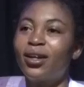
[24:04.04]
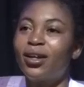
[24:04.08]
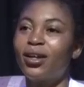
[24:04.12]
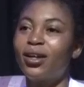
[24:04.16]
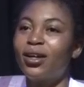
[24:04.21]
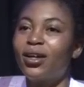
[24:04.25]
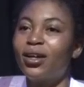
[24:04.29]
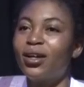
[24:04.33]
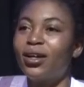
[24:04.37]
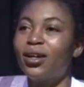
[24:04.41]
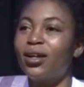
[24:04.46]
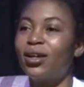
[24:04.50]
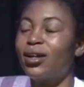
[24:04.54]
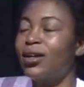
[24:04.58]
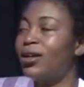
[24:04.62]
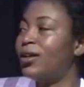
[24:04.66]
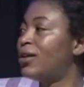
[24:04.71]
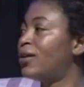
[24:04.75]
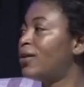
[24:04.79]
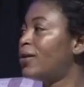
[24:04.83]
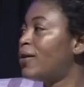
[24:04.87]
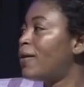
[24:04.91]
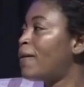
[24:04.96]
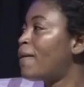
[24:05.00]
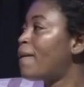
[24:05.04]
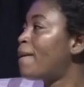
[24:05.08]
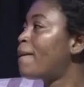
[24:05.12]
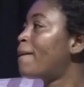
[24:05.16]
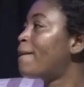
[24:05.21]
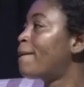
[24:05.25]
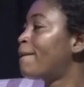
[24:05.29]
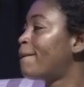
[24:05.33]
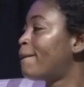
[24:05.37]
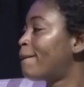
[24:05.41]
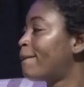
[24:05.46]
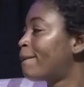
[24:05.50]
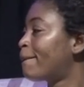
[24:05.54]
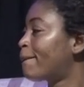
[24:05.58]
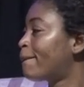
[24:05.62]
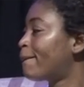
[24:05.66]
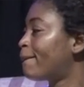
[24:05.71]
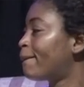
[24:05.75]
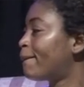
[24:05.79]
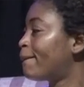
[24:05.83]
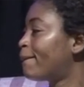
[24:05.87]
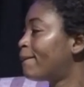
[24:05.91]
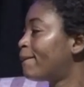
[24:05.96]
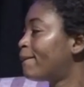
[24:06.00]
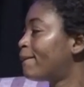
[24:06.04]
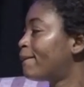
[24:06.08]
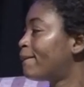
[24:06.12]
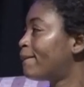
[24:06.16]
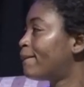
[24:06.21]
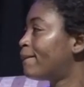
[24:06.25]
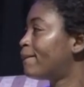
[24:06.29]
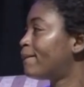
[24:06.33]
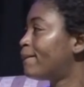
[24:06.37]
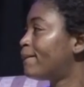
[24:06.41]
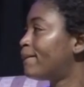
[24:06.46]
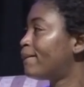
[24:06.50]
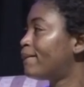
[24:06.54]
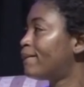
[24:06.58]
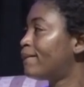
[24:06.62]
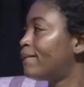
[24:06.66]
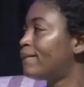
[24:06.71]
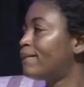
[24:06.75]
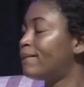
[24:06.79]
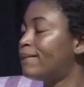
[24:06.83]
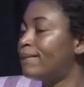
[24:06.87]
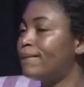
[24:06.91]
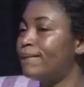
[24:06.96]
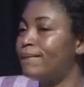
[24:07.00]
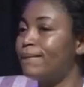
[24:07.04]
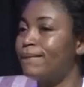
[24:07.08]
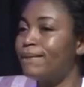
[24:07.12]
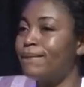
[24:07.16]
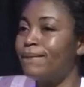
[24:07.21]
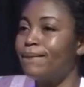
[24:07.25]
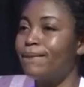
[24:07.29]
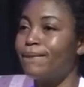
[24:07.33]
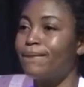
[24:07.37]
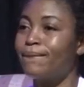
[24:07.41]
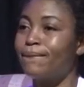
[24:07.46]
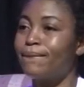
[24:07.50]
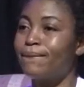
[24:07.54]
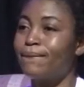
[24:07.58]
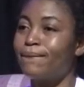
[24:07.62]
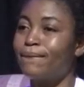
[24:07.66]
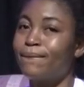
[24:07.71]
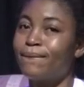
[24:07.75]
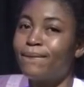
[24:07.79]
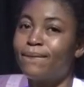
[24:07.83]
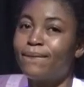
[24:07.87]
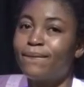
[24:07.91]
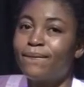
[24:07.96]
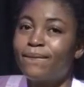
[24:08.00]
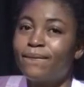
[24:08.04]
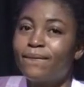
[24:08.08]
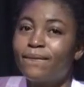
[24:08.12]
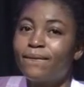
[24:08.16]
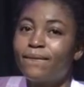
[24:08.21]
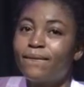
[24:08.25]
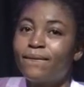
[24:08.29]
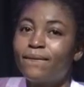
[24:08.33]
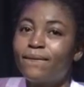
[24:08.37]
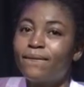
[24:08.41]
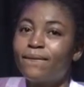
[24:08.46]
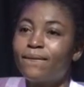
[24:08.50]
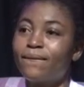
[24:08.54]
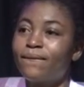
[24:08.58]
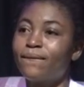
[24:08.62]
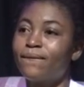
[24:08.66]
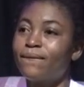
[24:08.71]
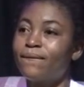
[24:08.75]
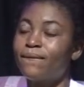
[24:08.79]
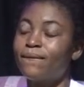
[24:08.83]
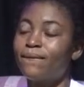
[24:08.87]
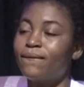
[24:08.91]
No words are spoken by the person on screen.